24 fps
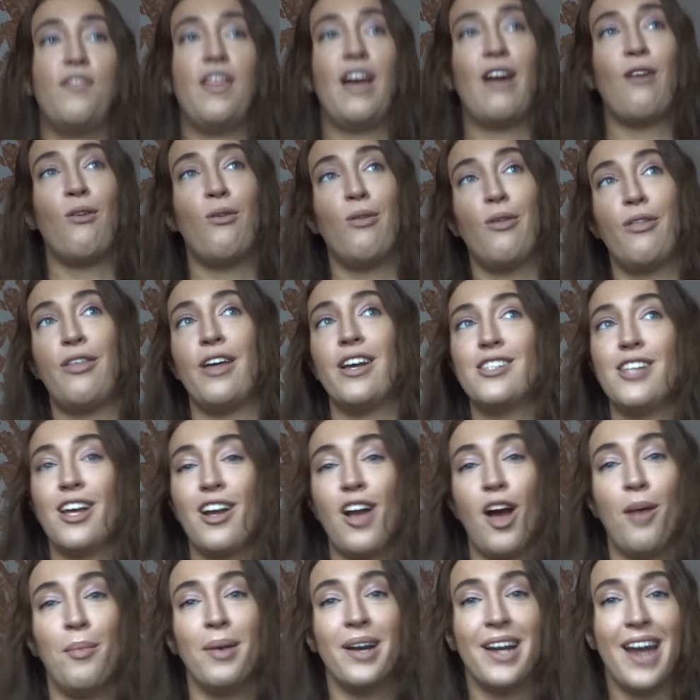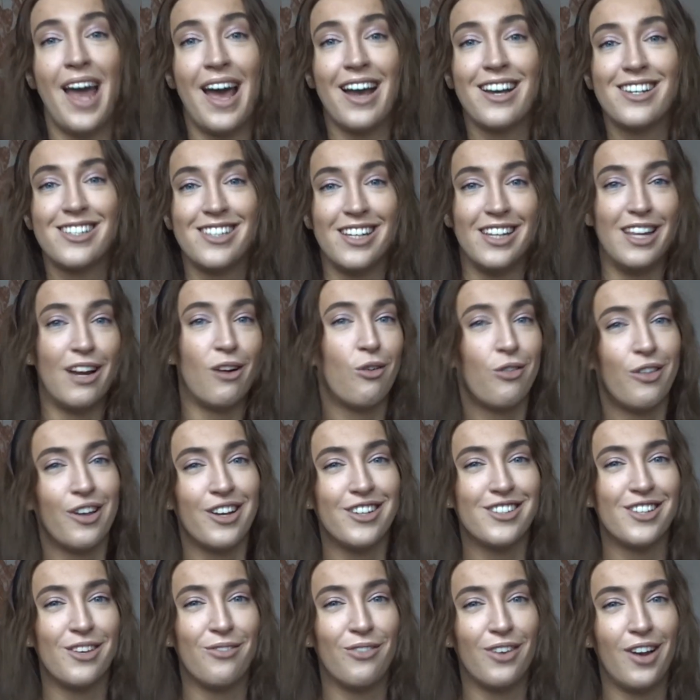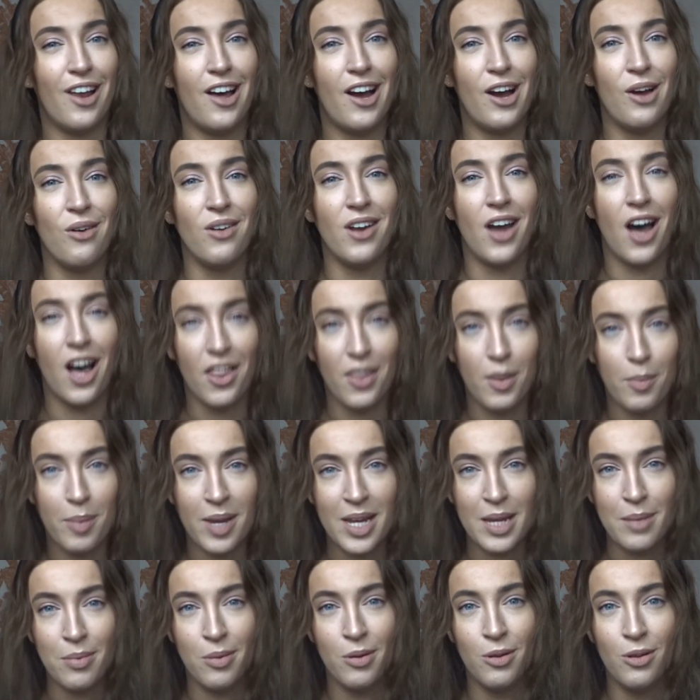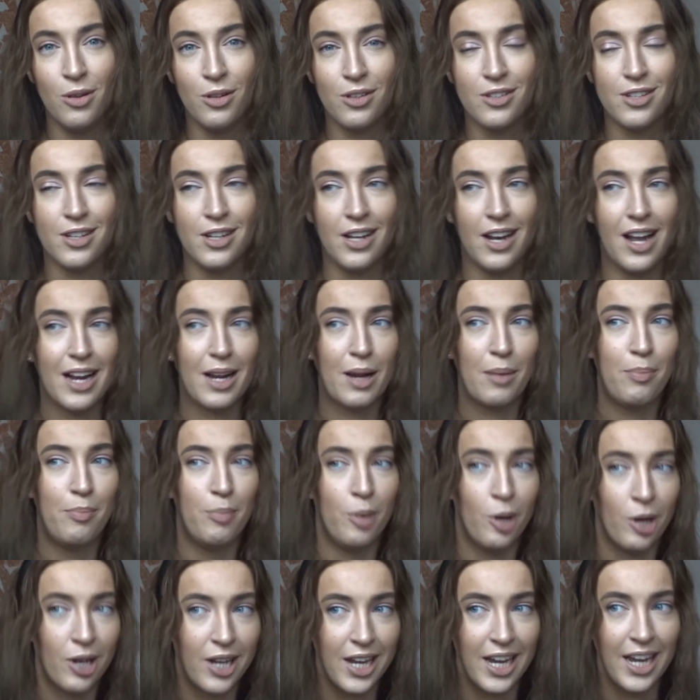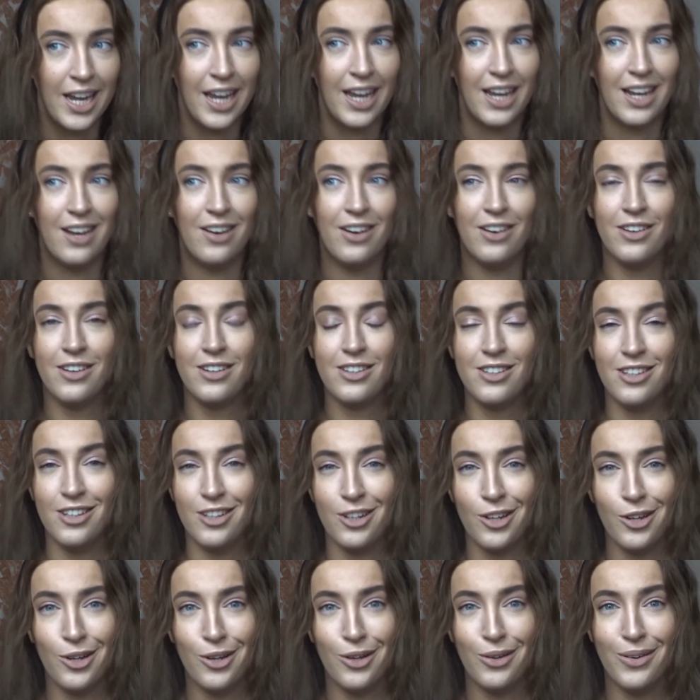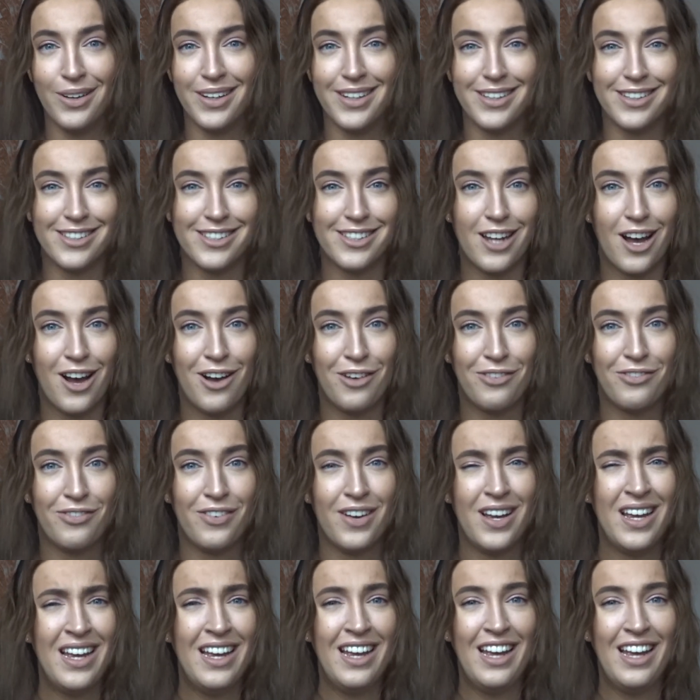They're all things that are coming next, and they're all things that rely on other people to like book in, to do and stuff,